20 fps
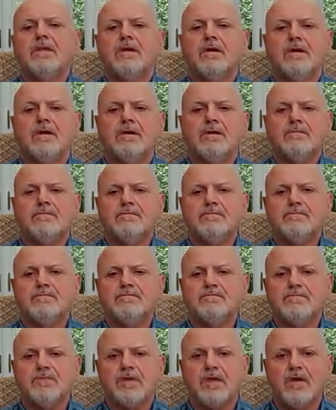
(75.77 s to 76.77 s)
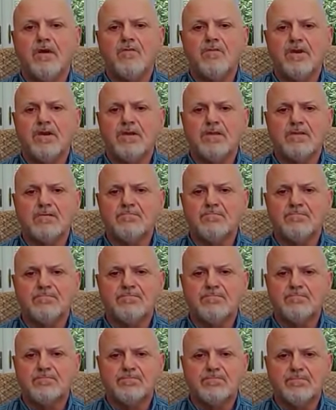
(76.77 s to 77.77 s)
Um, COVID has
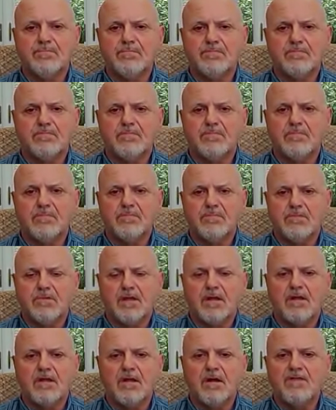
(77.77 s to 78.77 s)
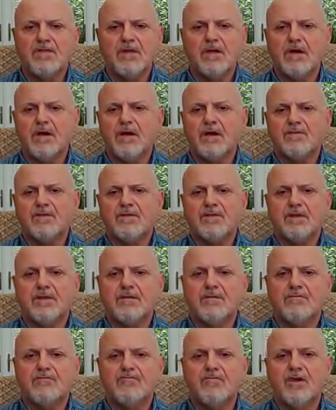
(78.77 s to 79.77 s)
done nothing other
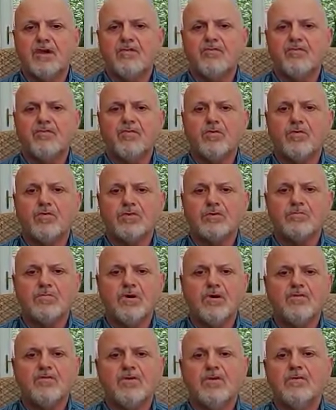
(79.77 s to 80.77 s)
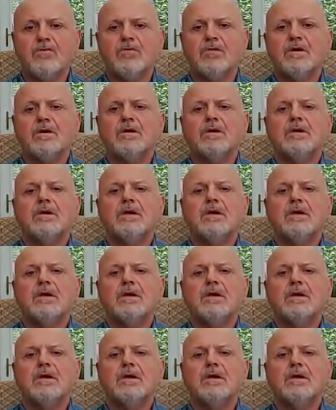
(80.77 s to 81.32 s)
than reinforce my view that